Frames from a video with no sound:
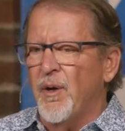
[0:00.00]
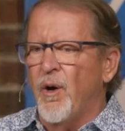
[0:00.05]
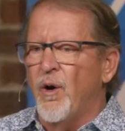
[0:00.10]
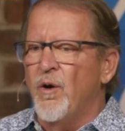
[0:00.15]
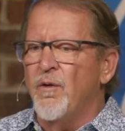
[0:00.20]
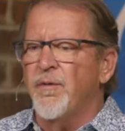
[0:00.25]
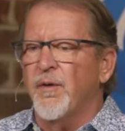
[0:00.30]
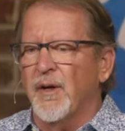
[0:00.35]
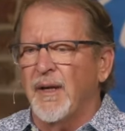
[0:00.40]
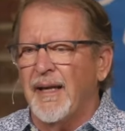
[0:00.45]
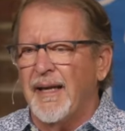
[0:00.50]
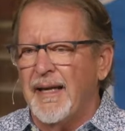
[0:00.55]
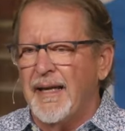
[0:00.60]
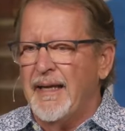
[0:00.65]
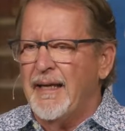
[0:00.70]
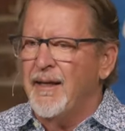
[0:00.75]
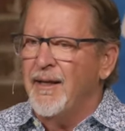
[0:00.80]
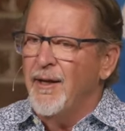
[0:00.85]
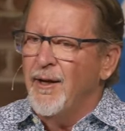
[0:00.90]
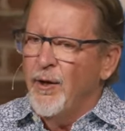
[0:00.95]

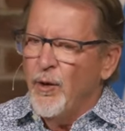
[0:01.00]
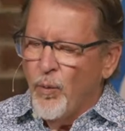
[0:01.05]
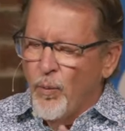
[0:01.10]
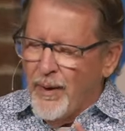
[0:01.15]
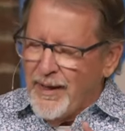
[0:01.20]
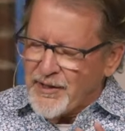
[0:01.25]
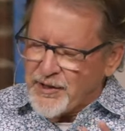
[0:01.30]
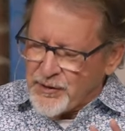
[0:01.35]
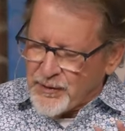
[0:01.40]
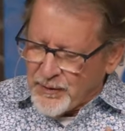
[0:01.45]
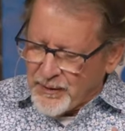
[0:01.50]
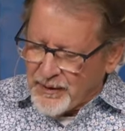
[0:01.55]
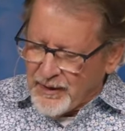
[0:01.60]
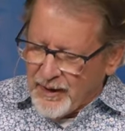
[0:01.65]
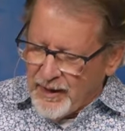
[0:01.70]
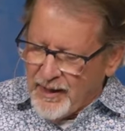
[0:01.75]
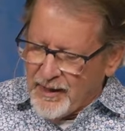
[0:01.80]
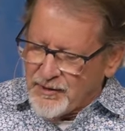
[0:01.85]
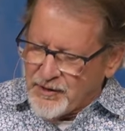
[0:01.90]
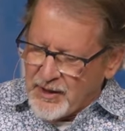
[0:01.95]
overlay Western
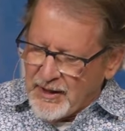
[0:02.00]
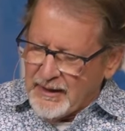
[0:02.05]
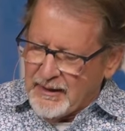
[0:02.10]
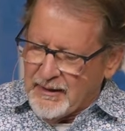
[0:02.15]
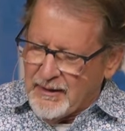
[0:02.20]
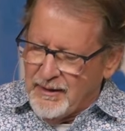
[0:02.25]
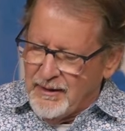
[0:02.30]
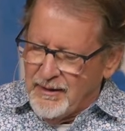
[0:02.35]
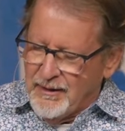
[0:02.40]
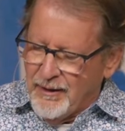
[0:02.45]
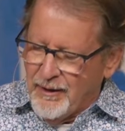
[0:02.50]
logic